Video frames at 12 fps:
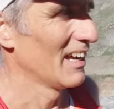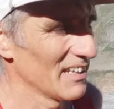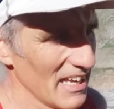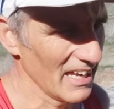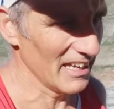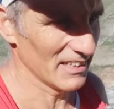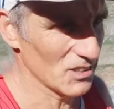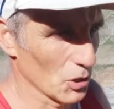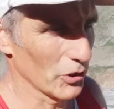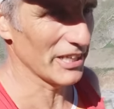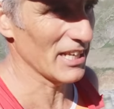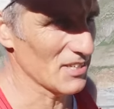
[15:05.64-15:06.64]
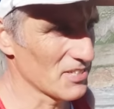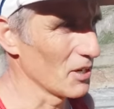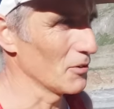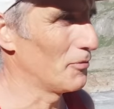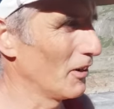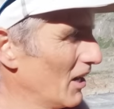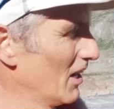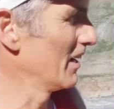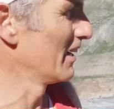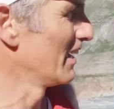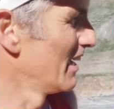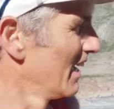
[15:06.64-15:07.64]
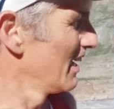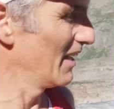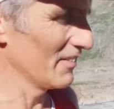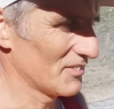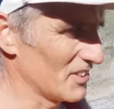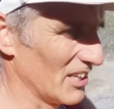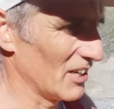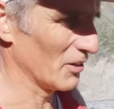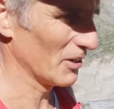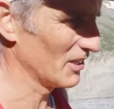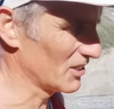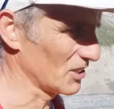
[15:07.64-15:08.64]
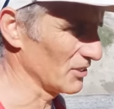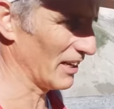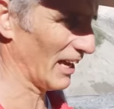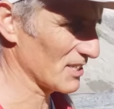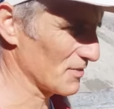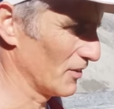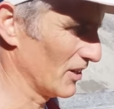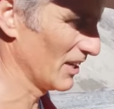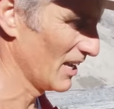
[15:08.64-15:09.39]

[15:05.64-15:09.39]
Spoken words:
Yeah, enjoying it so far, and you know, you couldn't ask for